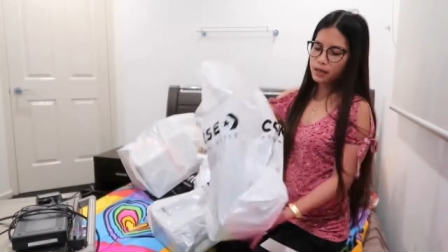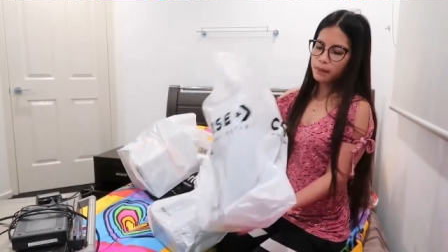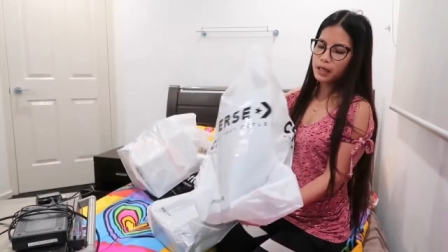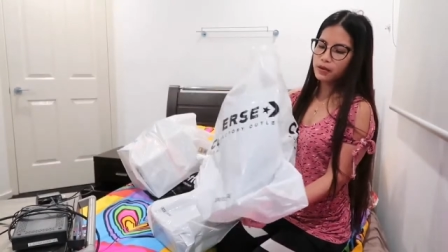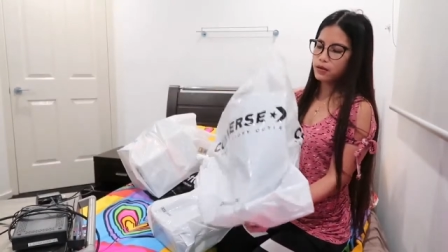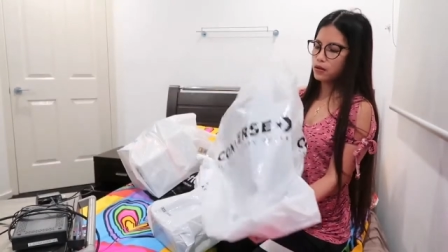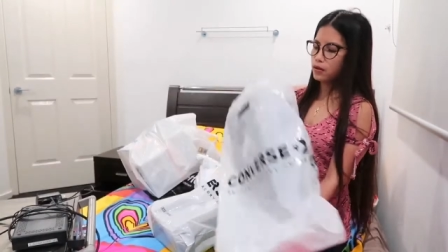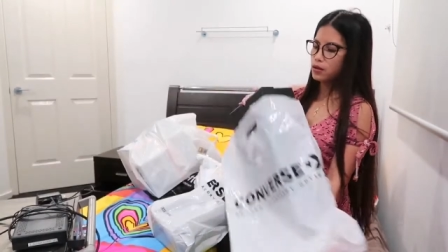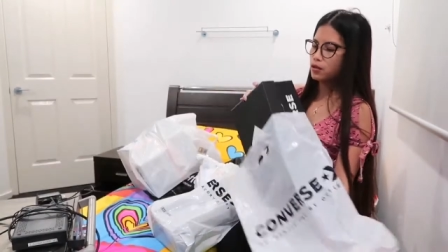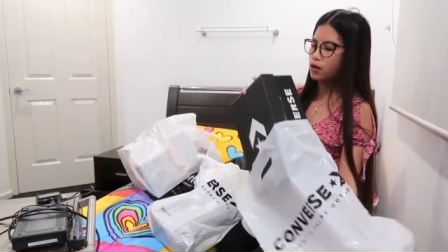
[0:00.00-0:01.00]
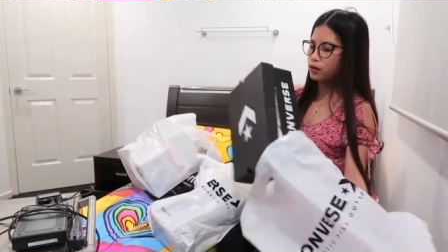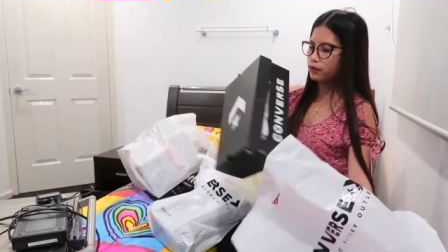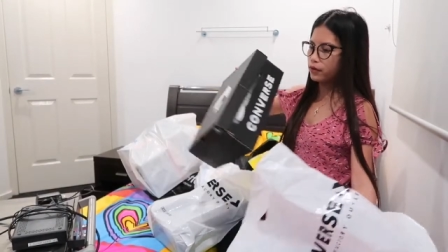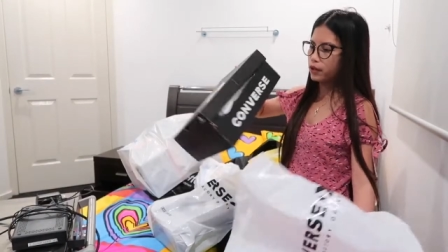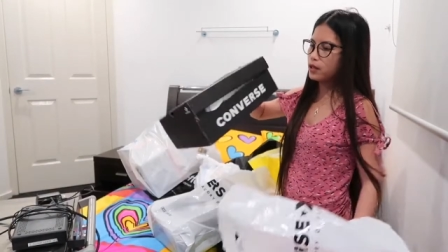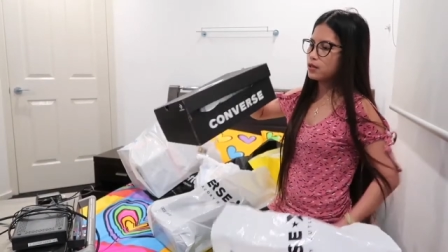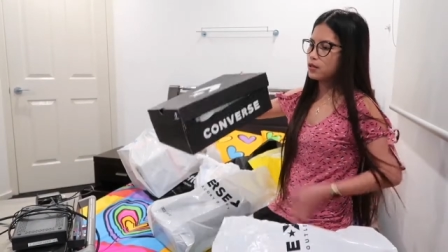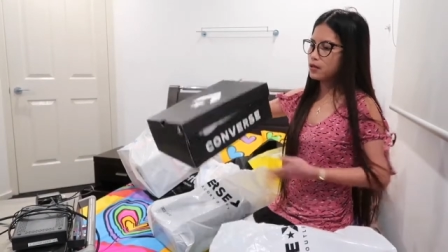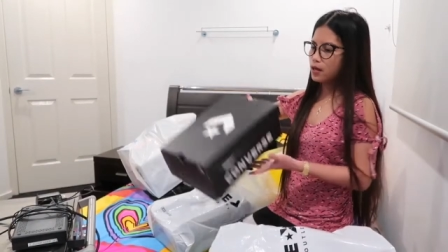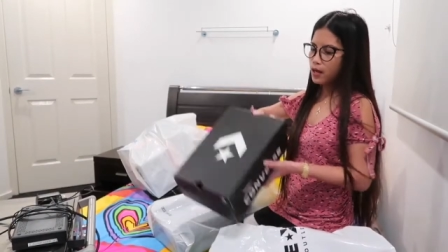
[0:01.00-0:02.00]
sapatos na to is
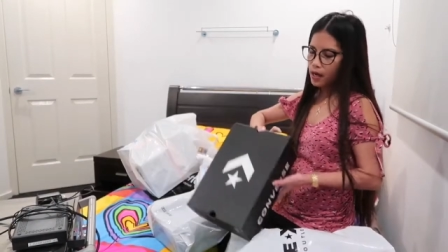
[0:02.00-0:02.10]
Converse.